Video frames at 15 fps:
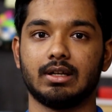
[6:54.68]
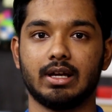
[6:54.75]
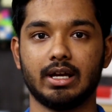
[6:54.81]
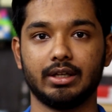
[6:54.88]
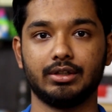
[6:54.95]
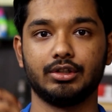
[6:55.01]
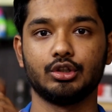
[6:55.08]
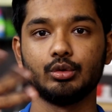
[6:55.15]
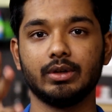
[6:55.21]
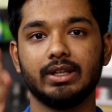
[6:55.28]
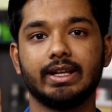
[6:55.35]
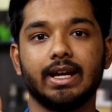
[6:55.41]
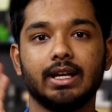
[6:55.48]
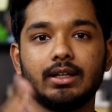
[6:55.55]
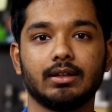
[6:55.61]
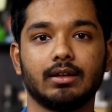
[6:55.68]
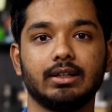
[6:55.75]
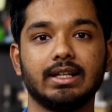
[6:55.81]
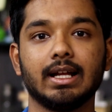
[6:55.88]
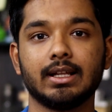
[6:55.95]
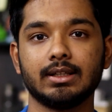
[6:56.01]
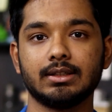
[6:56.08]
and you will get
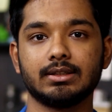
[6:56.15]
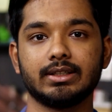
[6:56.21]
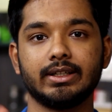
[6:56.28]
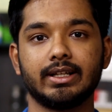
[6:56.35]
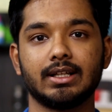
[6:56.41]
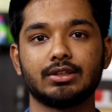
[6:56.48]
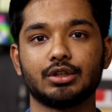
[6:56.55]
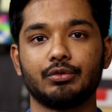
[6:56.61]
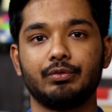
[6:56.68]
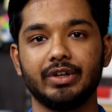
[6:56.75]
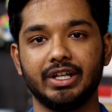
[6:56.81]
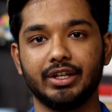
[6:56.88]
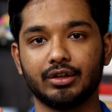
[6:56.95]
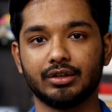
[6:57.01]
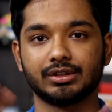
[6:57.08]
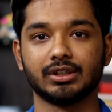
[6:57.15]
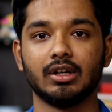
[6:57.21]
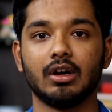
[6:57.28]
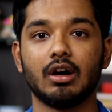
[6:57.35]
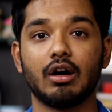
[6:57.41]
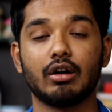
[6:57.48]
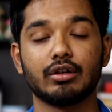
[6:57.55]
tons and tons of videos
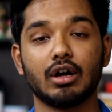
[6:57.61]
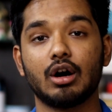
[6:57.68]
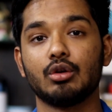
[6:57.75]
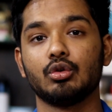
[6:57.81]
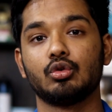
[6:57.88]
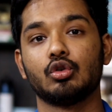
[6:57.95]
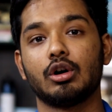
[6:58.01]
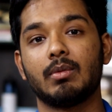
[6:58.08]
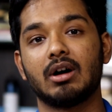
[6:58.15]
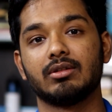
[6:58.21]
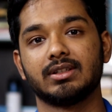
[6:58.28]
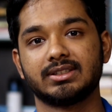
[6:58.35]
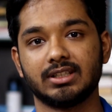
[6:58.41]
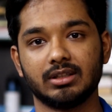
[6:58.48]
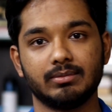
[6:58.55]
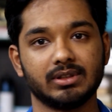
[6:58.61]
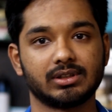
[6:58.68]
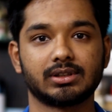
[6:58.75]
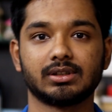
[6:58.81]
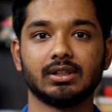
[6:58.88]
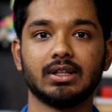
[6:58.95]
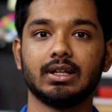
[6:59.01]
on how to go about the
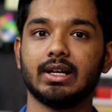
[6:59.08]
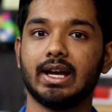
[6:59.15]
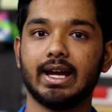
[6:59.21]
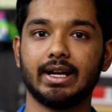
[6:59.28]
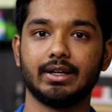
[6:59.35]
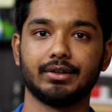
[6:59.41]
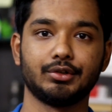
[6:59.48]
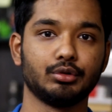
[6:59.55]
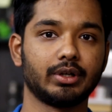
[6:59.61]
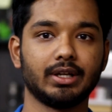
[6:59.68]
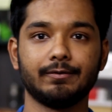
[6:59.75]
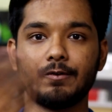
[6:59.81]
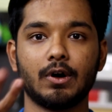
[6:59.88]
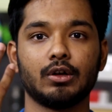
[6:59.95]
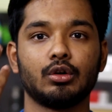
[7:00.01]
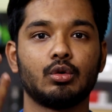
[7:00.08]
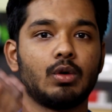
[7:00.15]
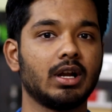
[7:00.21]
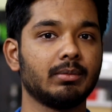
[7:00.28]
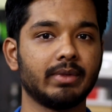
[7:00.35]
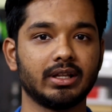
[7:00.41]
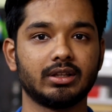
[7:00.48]
syllabus. And you can follow
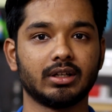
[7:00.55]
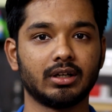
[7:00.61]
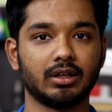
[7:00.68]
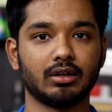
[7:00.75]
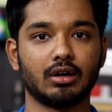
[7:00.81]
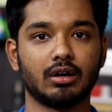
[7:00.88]
one method,